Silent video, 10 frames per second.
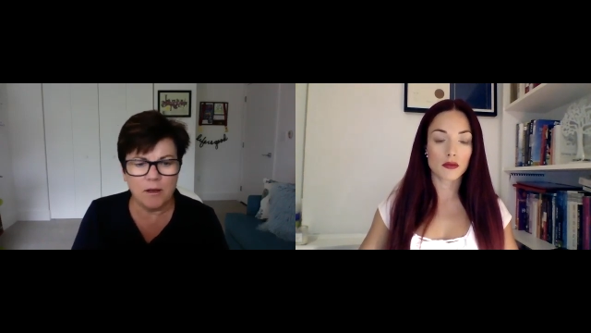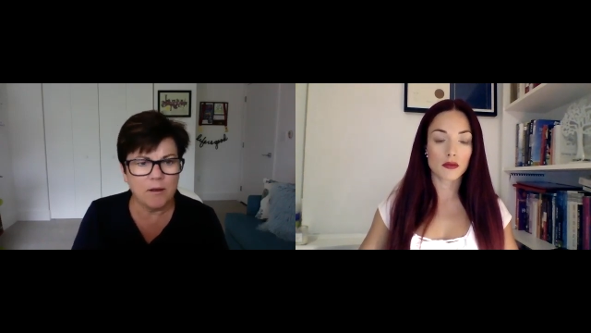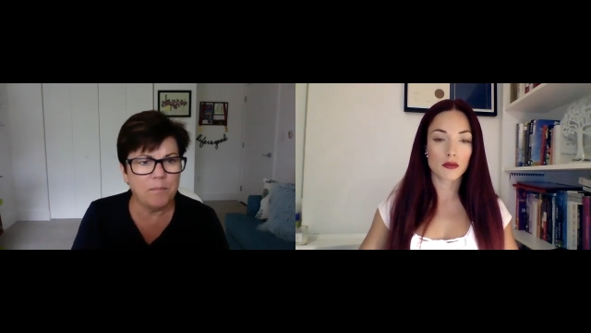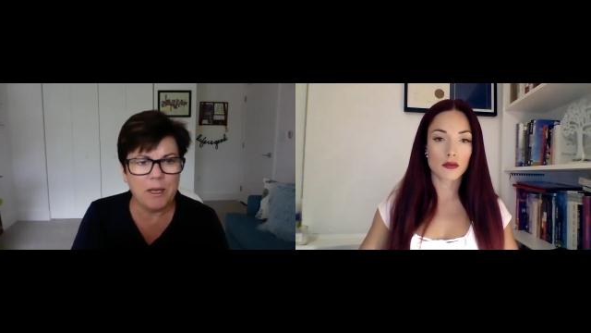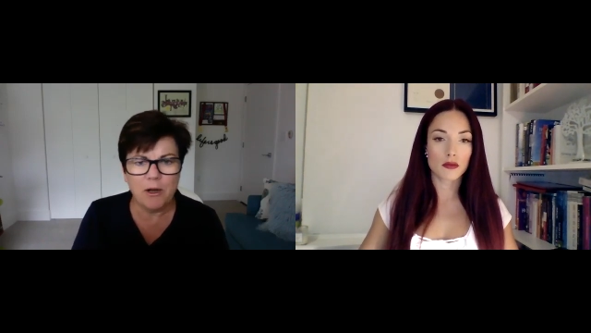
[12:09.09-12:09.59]

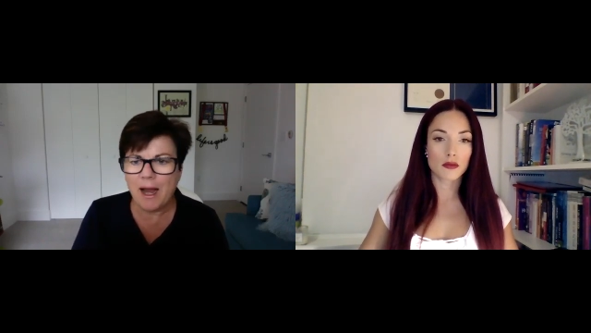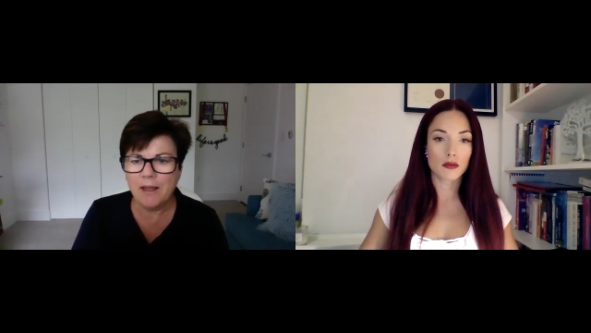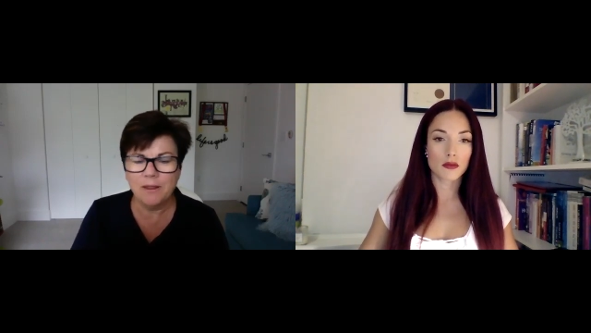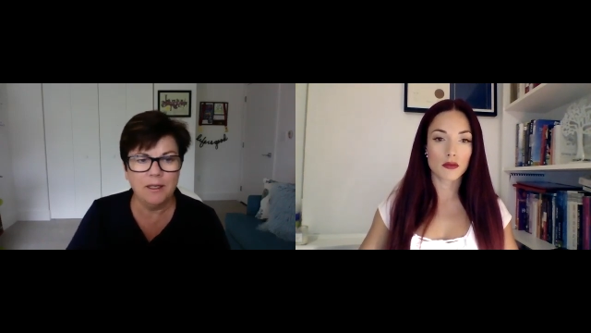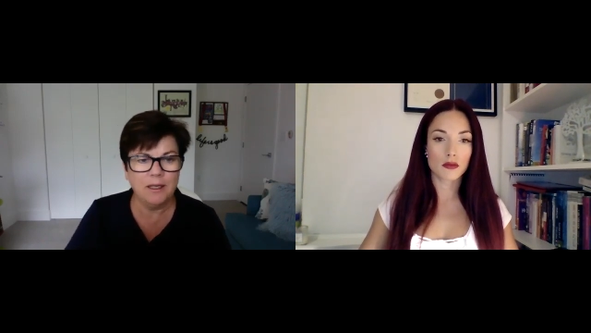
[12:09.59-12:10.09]
Speaker 1: a better
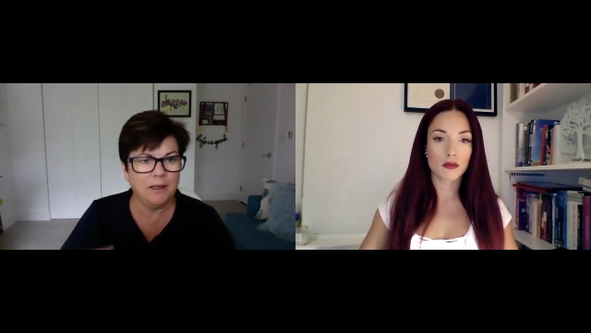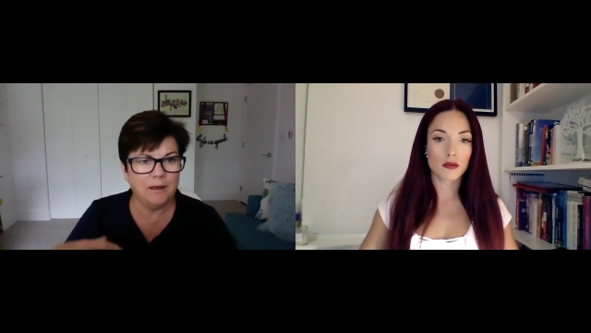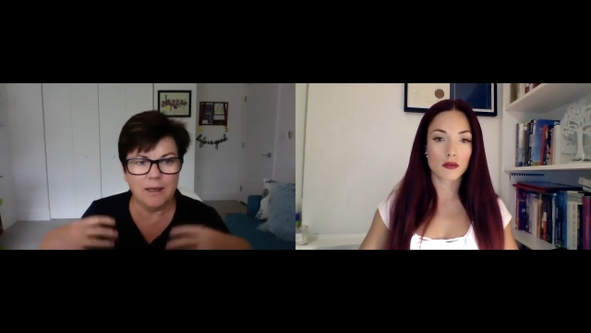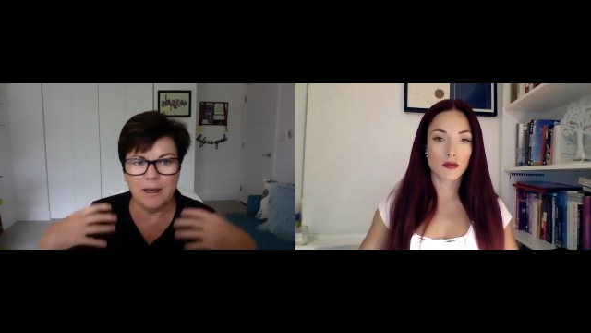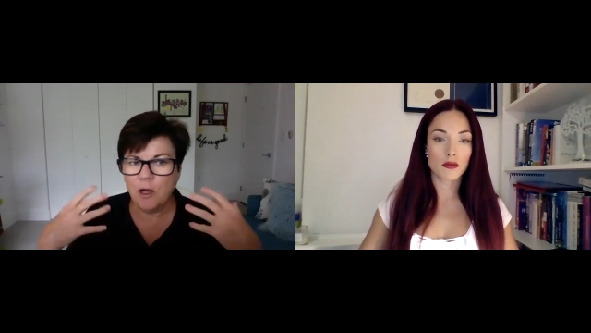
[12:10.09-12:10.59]
athlete
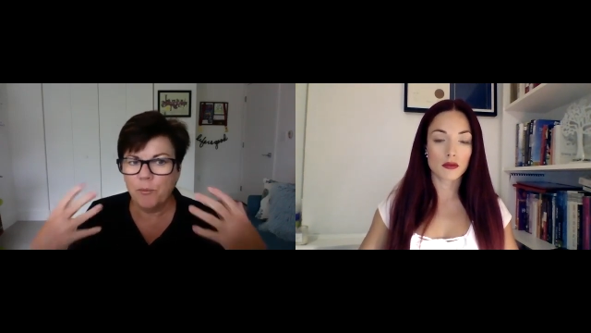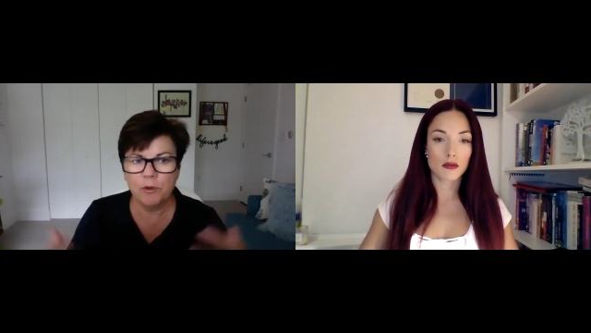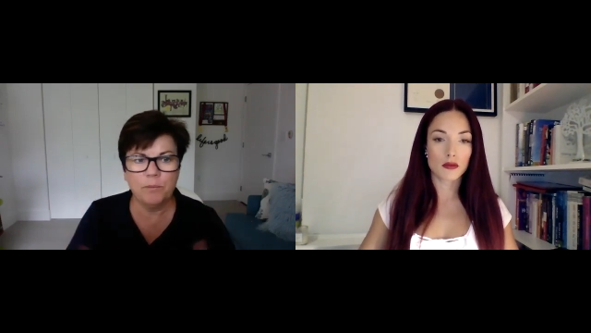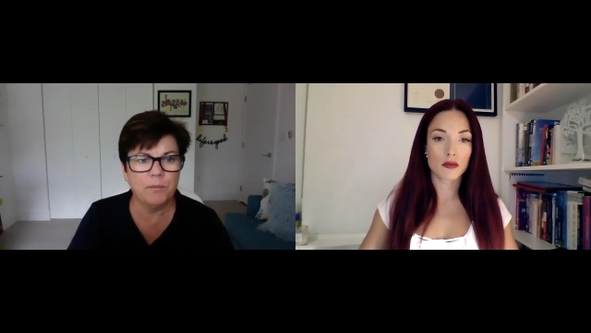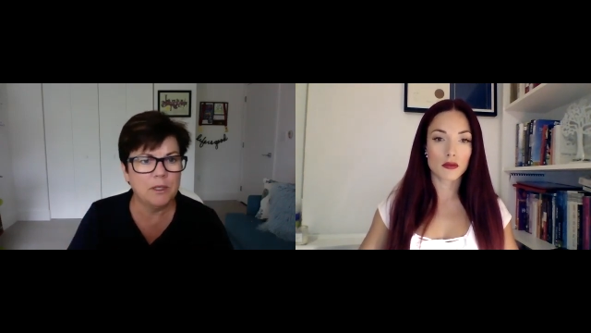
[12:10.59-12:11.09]
and, and
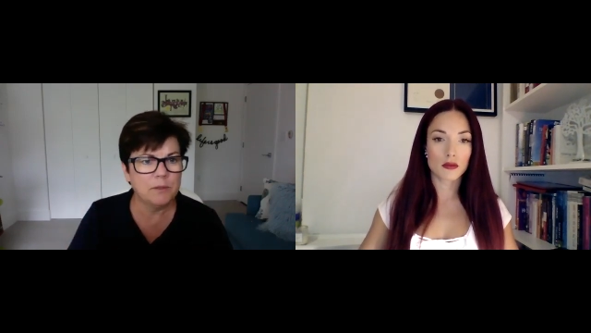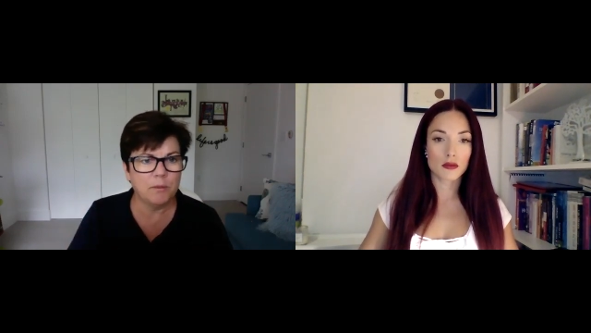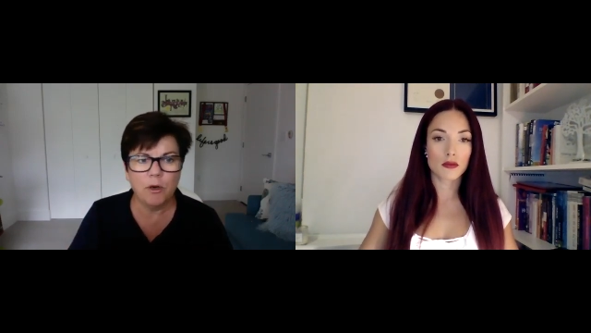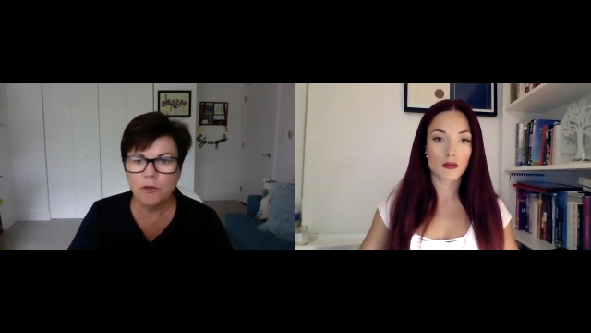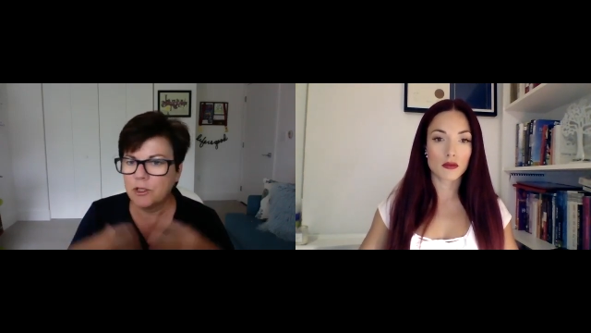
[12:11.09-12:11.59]
help with his
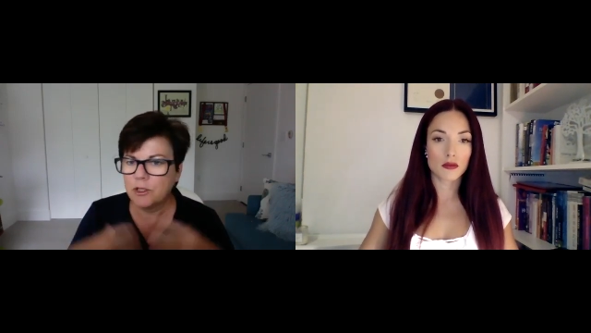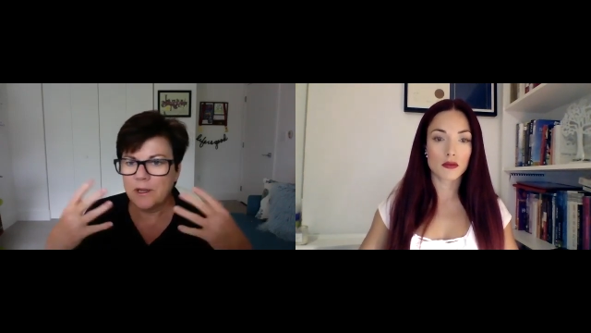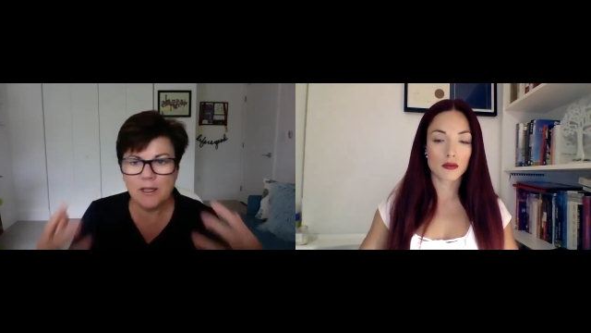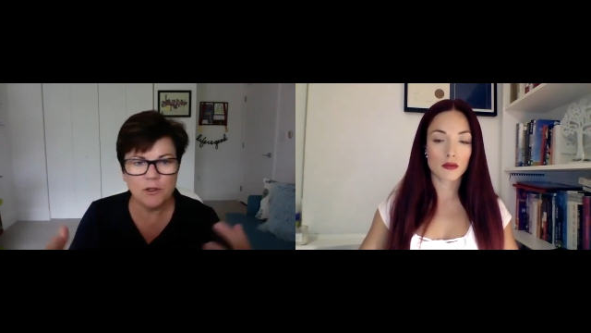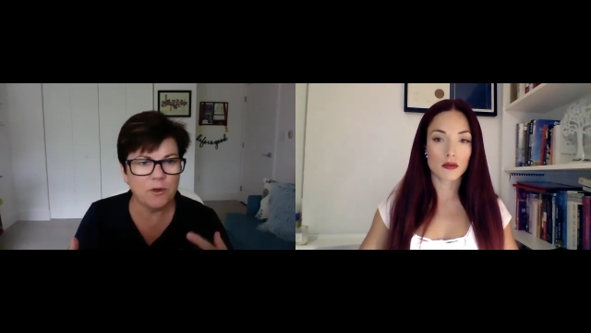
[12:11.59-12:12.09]
promotion
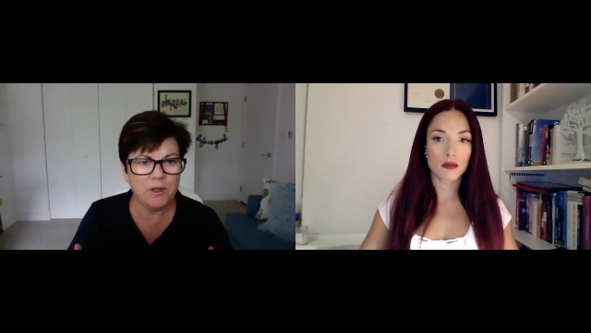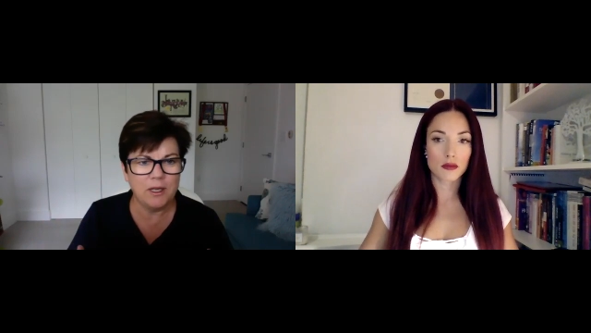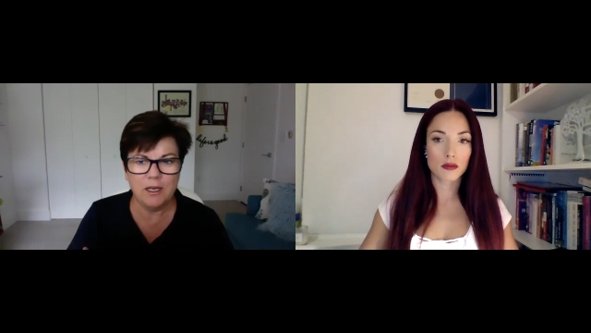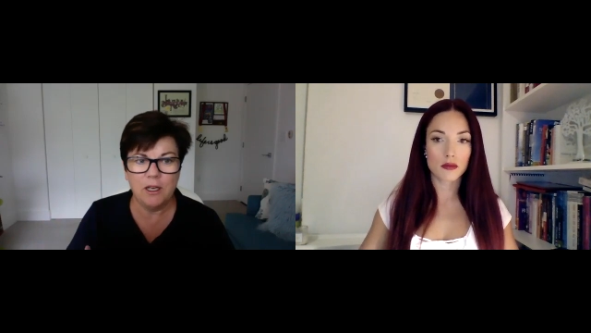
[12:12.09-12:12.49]
and that sort of thing.